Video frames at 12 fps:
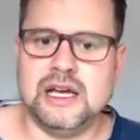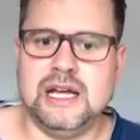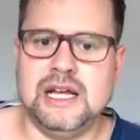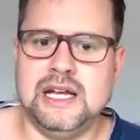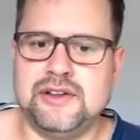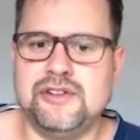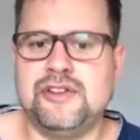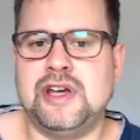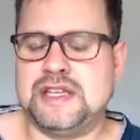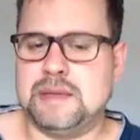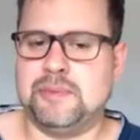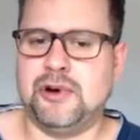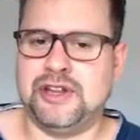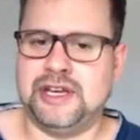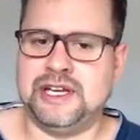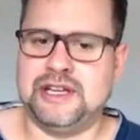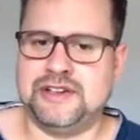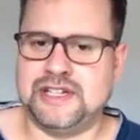And at some point
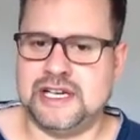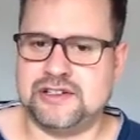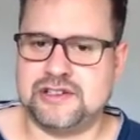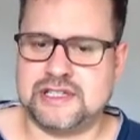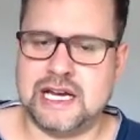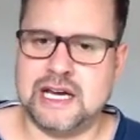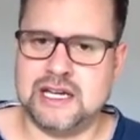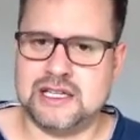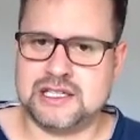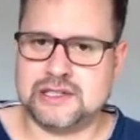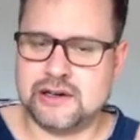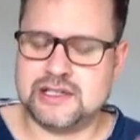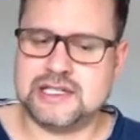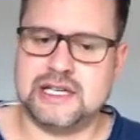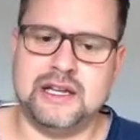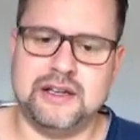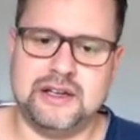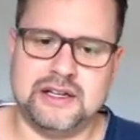then here the data starts
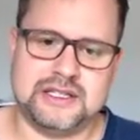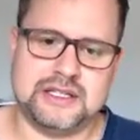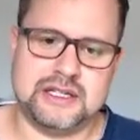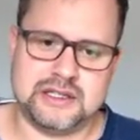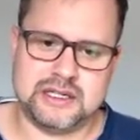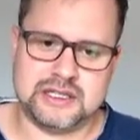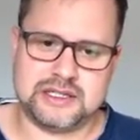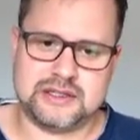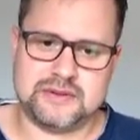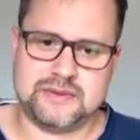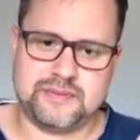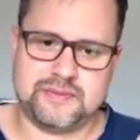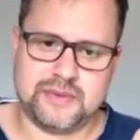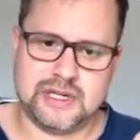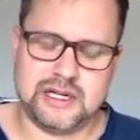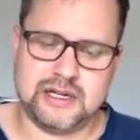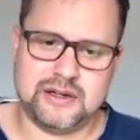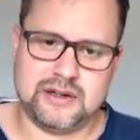in is
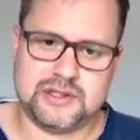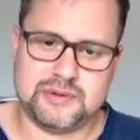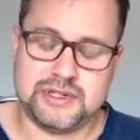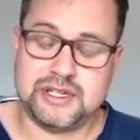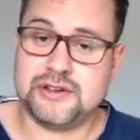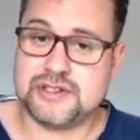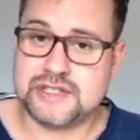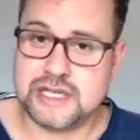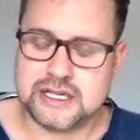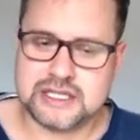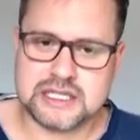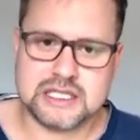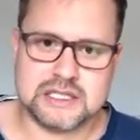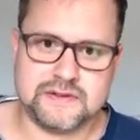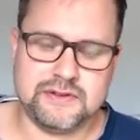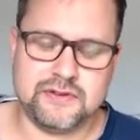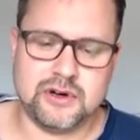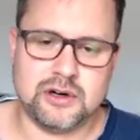written in the standard
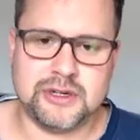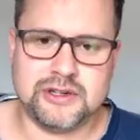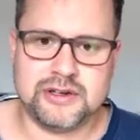CSV format.